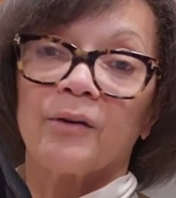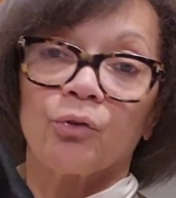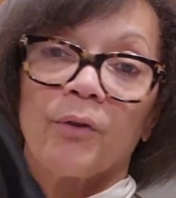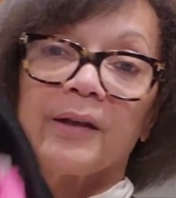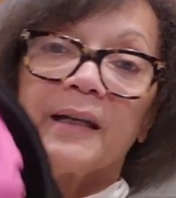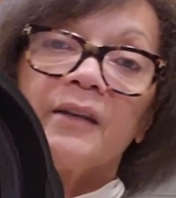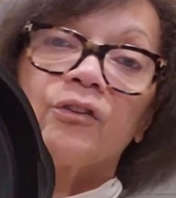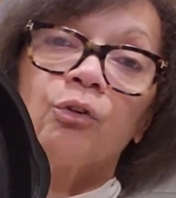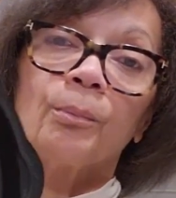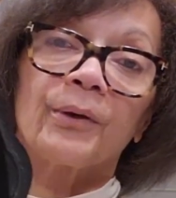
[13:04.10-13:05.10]
to make sure that
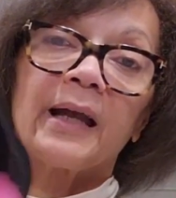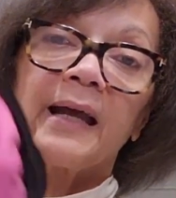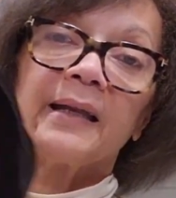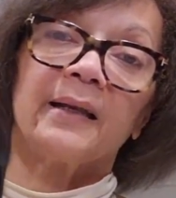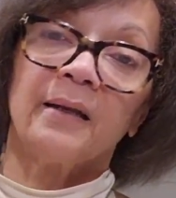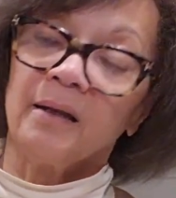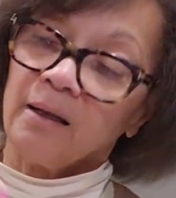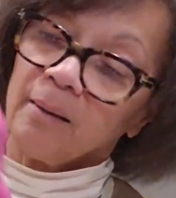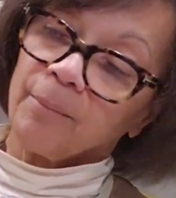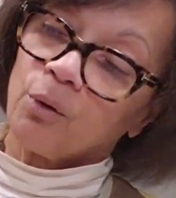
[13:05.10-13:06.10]
it's lubricated,
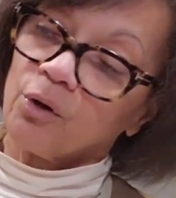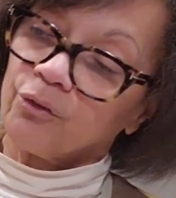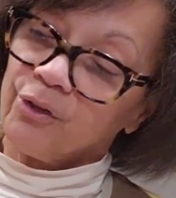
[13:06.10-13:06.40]
because